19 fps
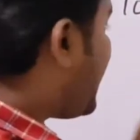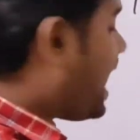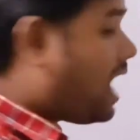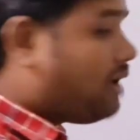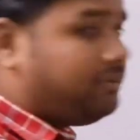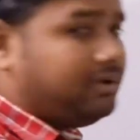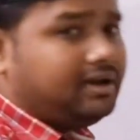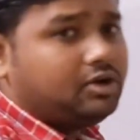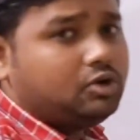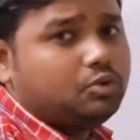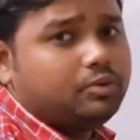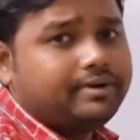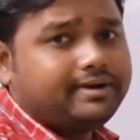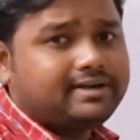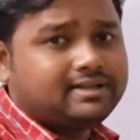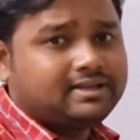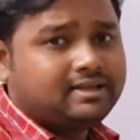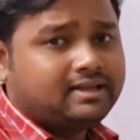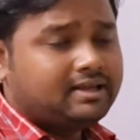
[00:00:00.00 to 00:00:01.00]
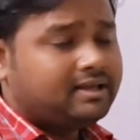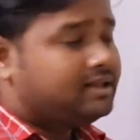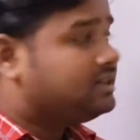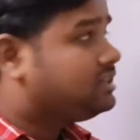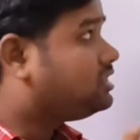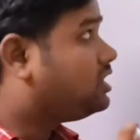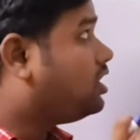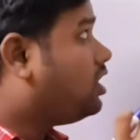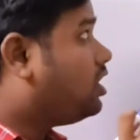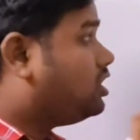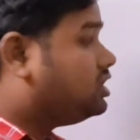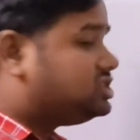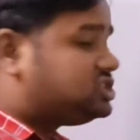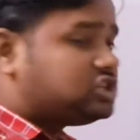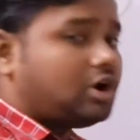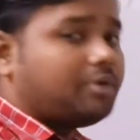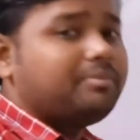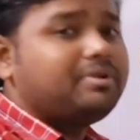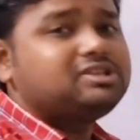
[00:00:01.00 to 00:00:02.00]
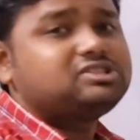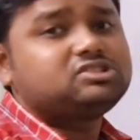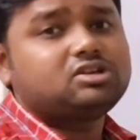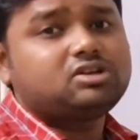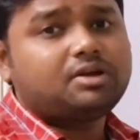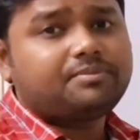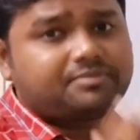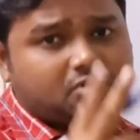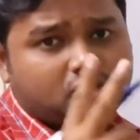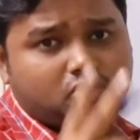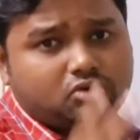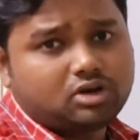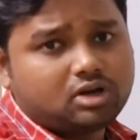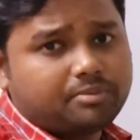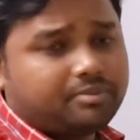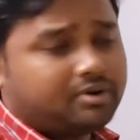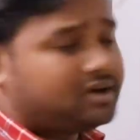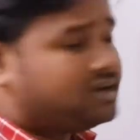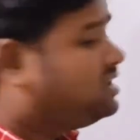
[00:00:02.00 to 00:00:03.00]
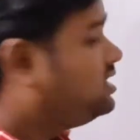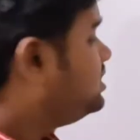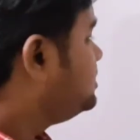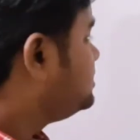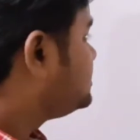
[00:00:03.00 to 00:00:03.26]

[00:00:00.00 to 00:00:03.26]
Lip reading: I will do it the summation of two number.